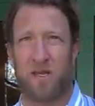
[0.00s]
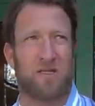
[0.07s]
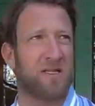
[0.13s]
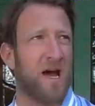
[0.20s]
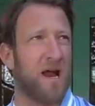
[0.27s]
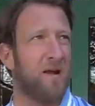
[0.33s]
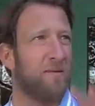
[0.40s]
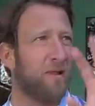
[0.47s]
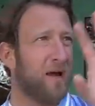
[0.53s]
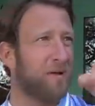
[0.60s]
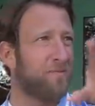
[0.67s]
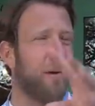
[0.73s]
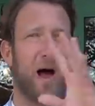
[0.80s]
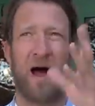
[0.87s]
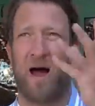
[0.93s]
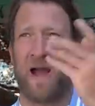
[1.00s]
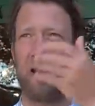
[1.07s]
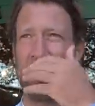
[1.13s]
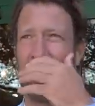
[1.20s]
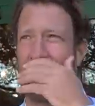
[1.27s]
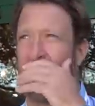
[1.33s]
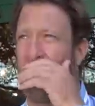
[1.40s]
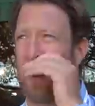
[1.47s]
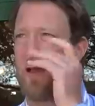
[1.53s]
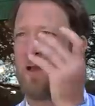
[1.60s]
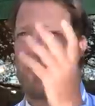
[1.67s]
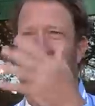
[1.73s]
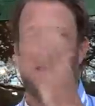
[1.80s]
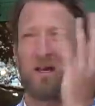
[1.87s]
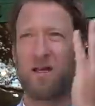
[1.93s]
It's kind of like behind uh,
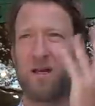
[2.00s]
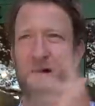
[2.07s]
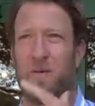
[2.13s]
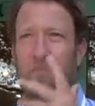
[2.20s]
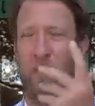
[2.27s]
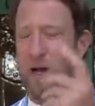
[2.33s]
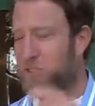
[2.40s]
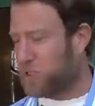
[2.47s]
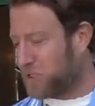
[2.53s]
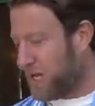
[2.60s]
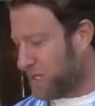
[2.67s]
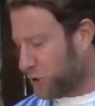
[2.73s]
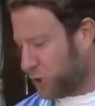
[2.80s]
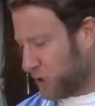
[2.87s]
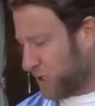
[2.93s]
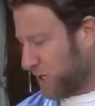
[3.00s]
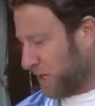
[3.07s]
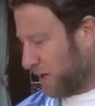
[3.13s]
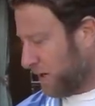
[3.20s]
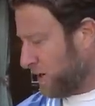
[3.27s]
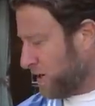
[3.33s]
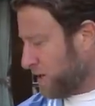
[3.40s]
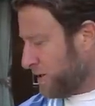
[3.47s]
like a bus station here.